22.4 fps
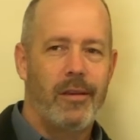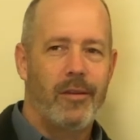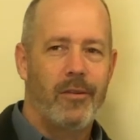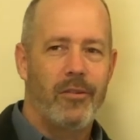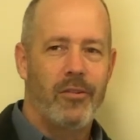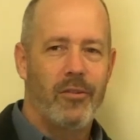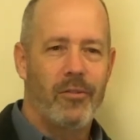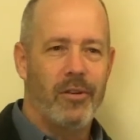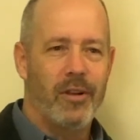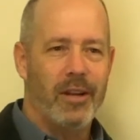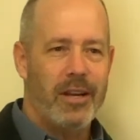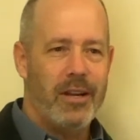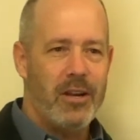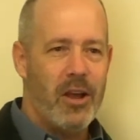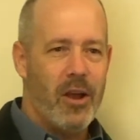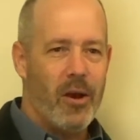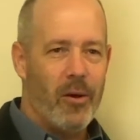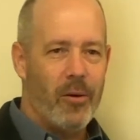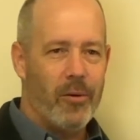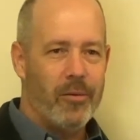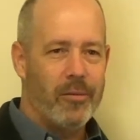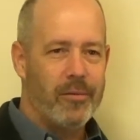certainly
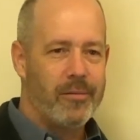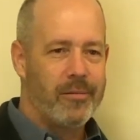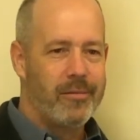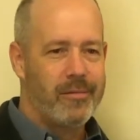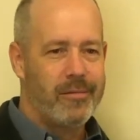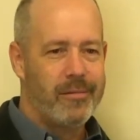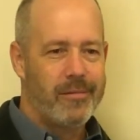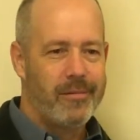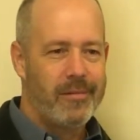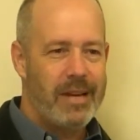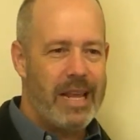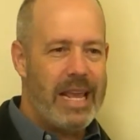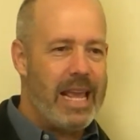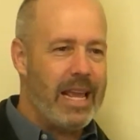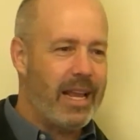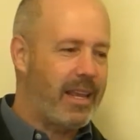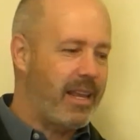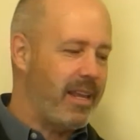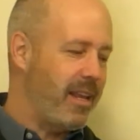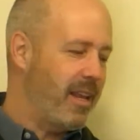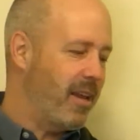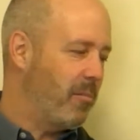no
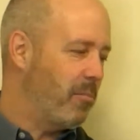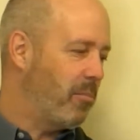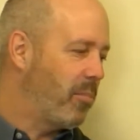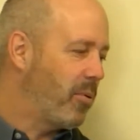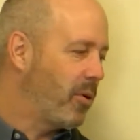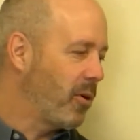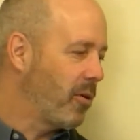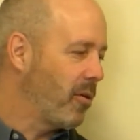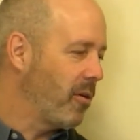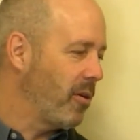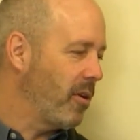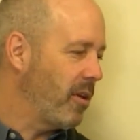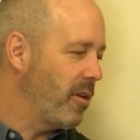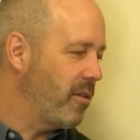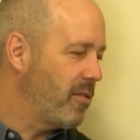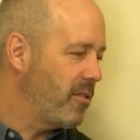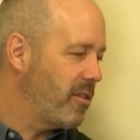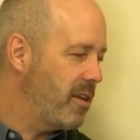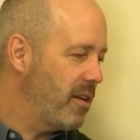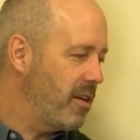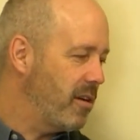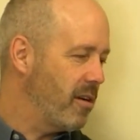Hickian
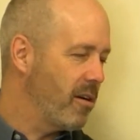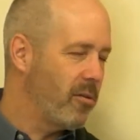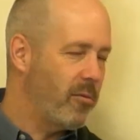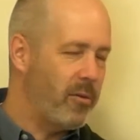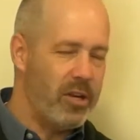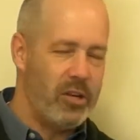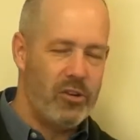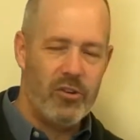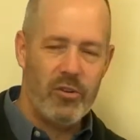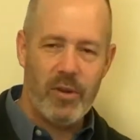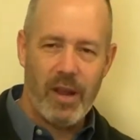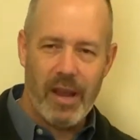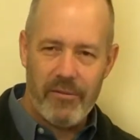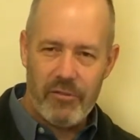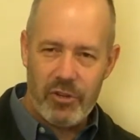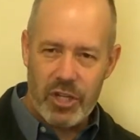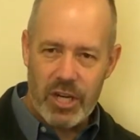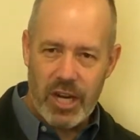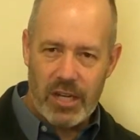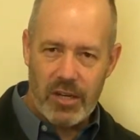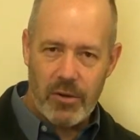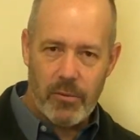pluralist here. We do have
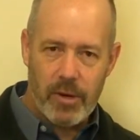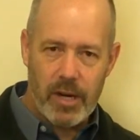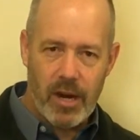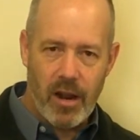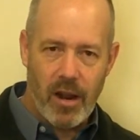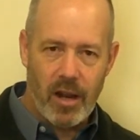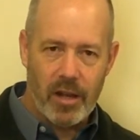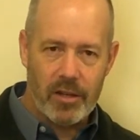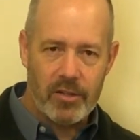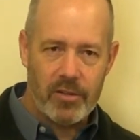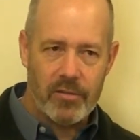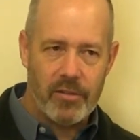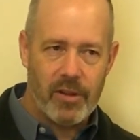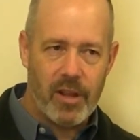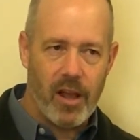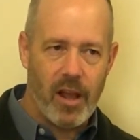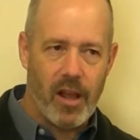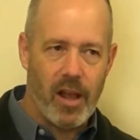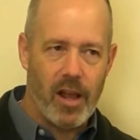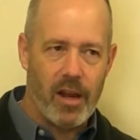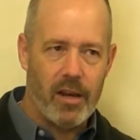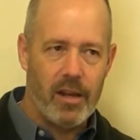genuine knowledge of
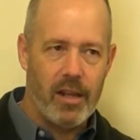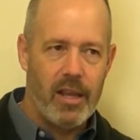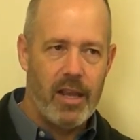God,